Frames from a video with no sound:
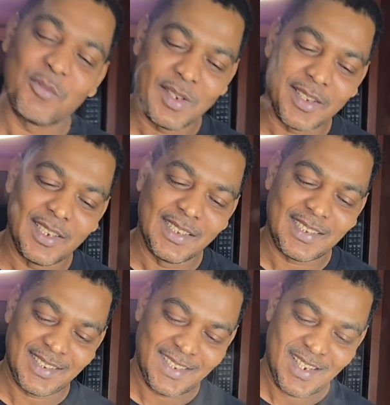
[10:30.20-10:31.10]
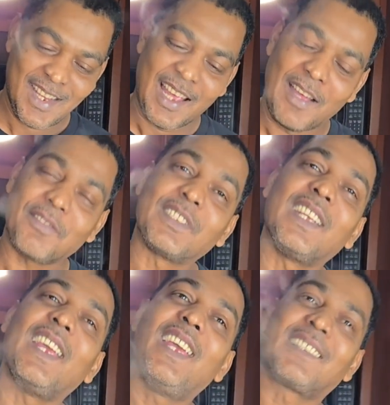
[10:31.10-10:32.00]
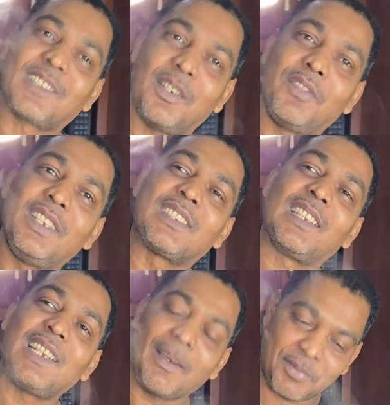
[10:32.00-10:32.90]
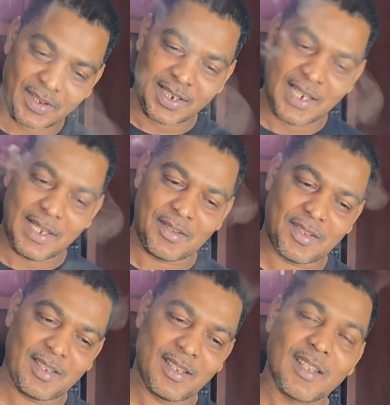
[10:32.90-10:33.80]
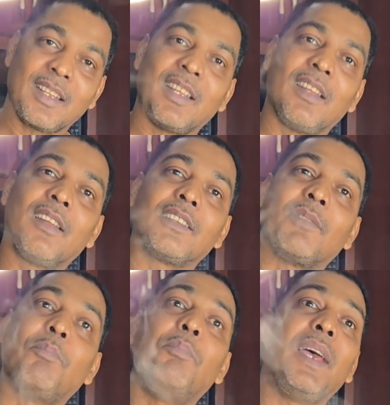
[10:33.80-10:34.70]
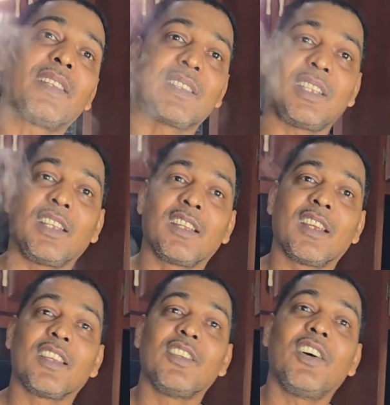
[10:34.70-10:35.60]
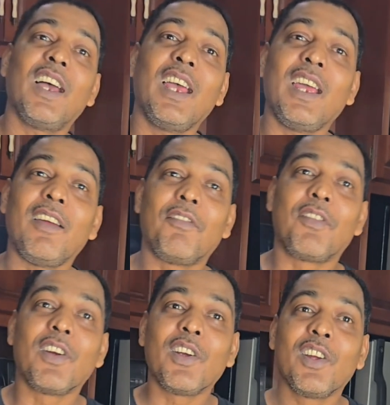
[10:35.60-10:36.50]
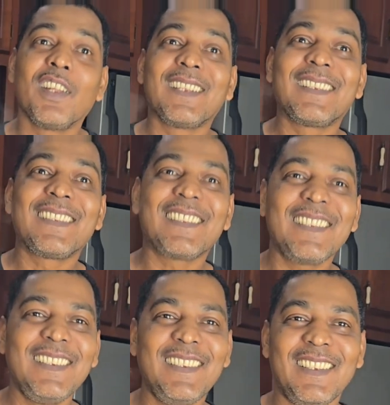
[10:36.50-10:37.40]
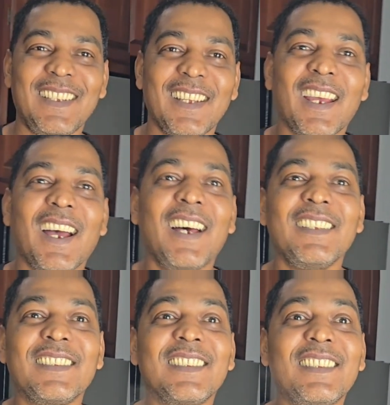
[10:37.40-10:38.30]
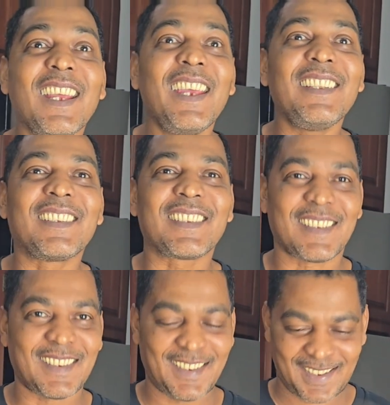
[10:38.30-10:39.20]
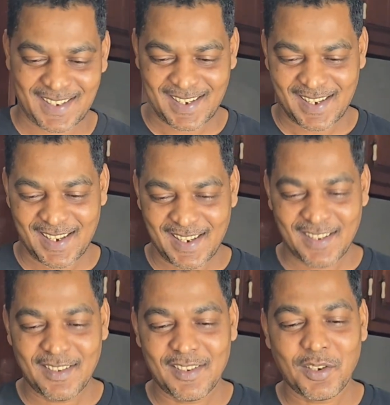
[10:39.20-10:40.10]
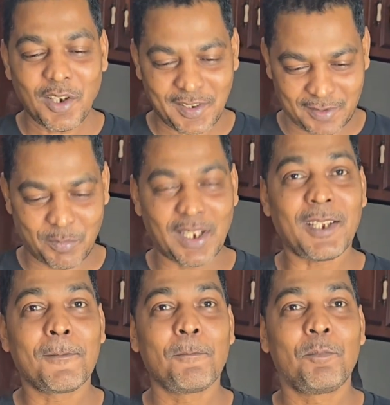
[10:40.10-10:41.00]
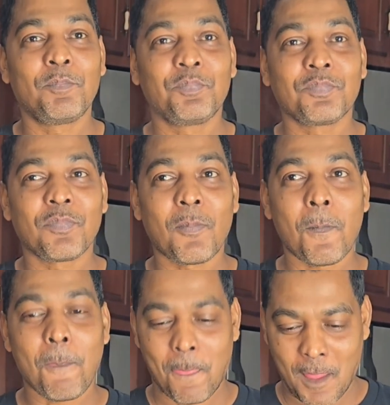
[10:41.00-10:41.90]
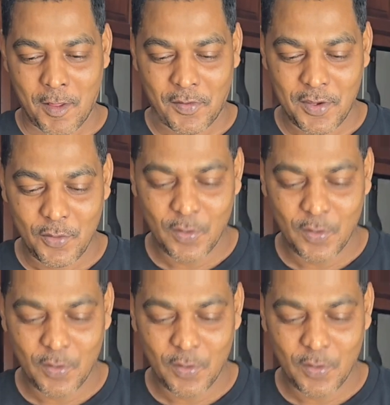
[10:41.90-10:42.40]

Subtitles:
end result of the Escovitch Lobster, guys. Best thing you ever see and taste. Trust me. So